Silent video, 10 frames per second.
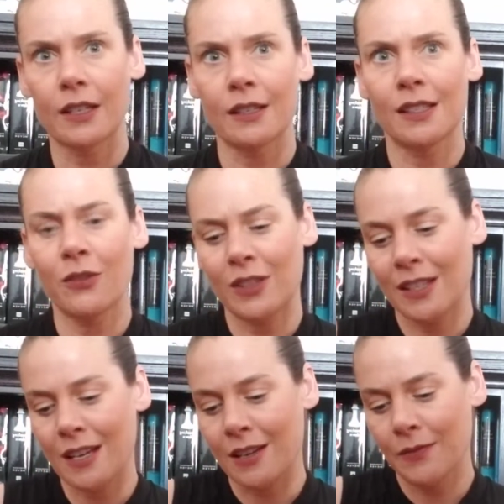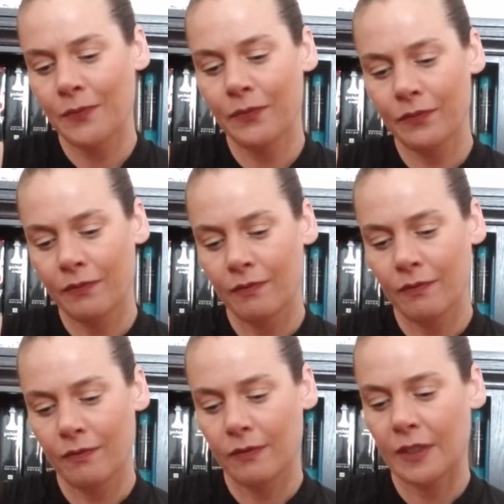it and see if it's got a
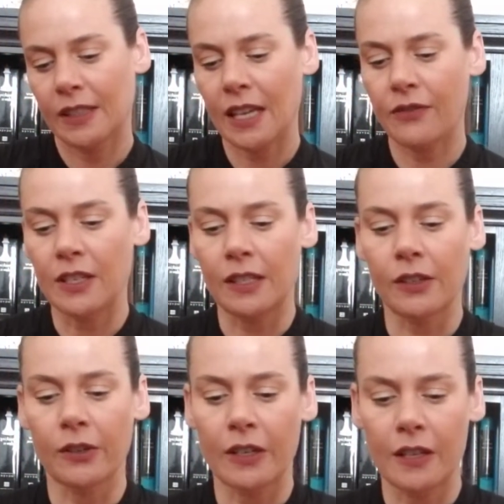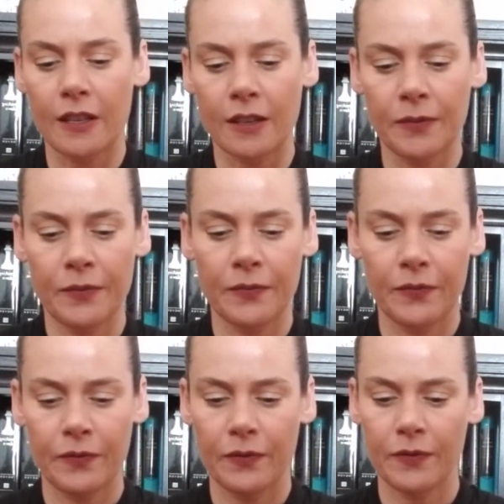safety seal or anything.
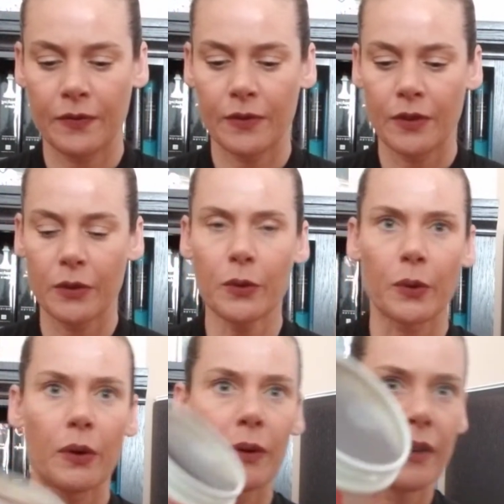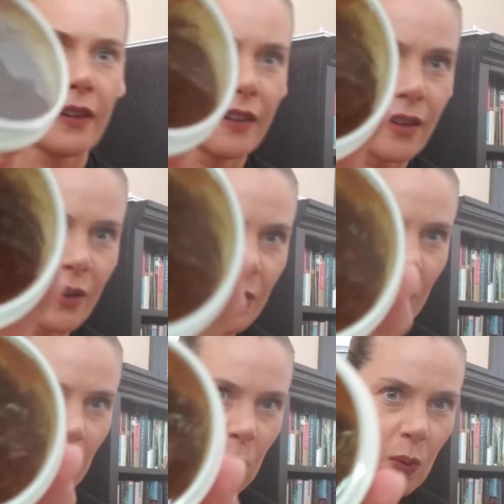Ooh,
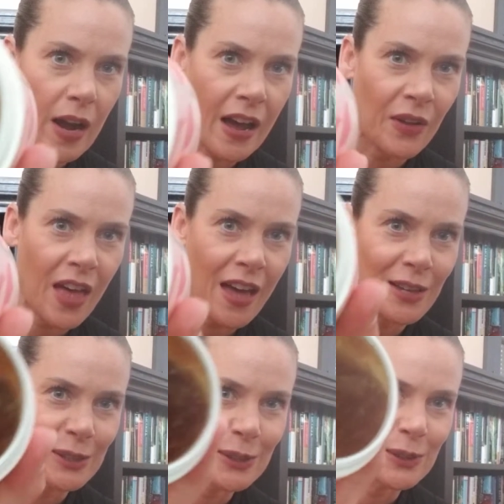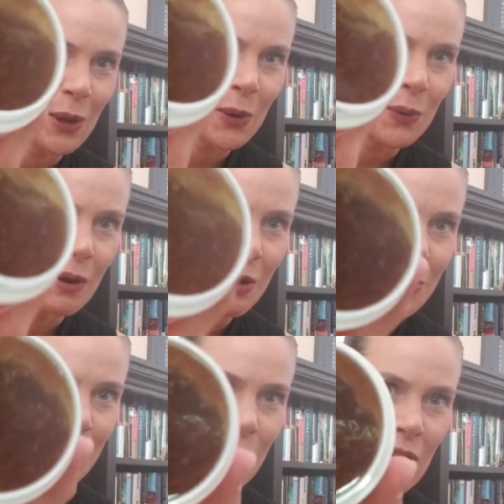wow, that is so
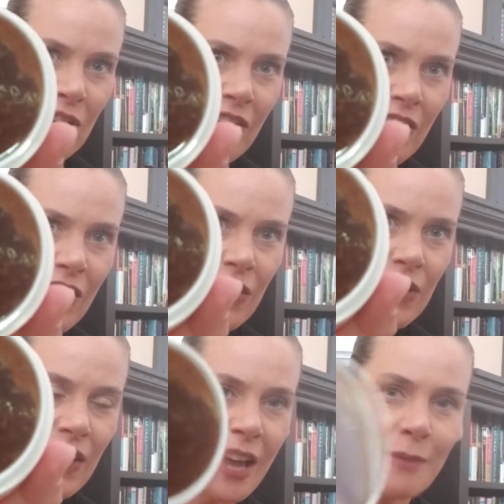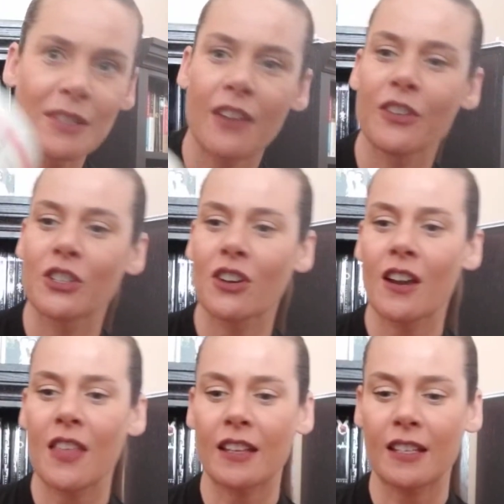cool. I'm definitely
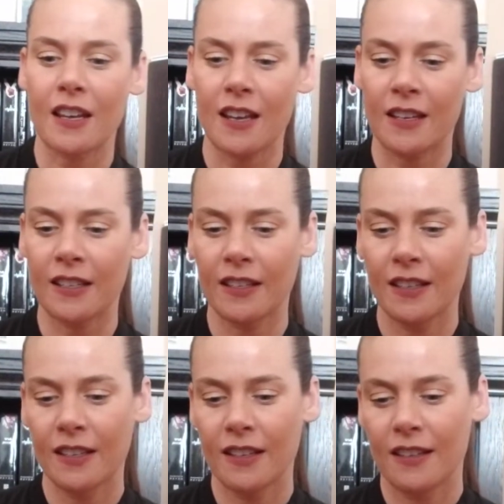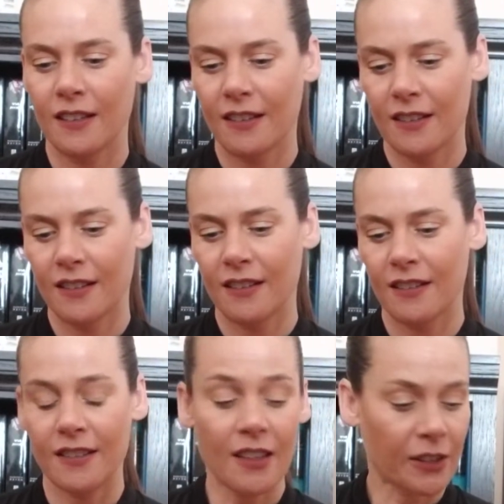trying that tonight.
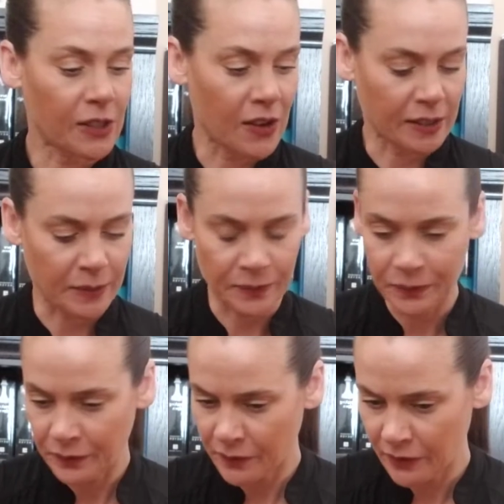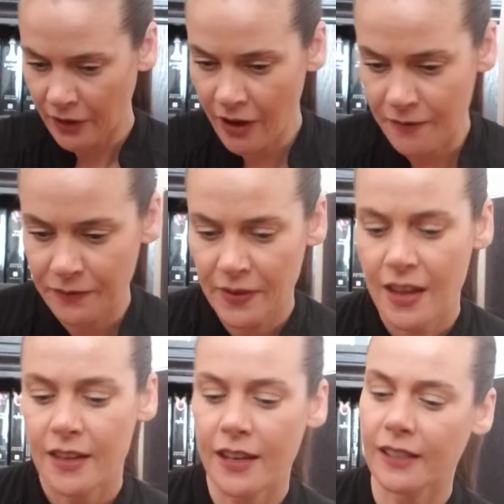That looks awesome.
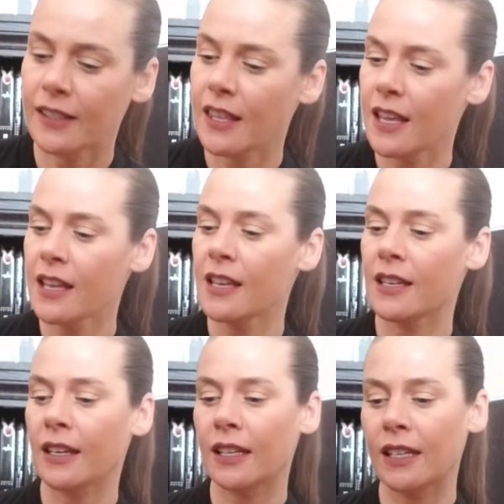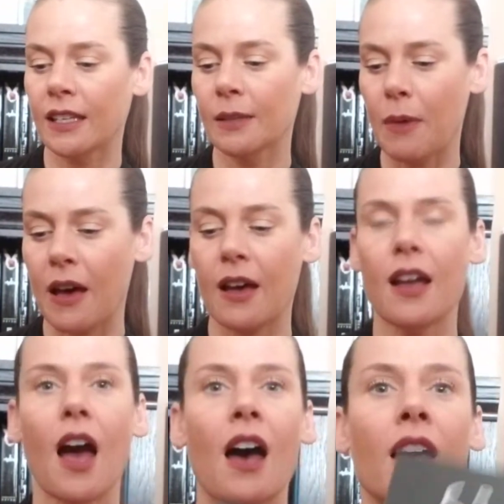Next thing is
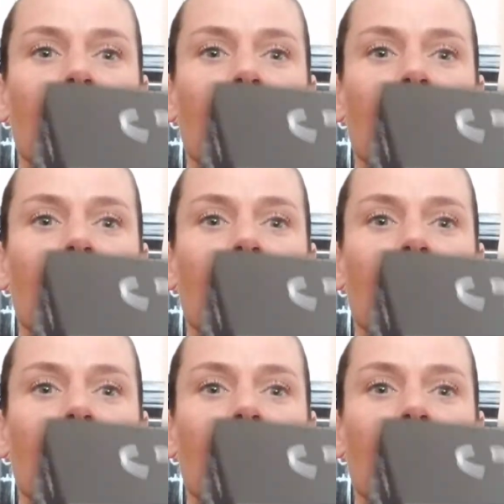by I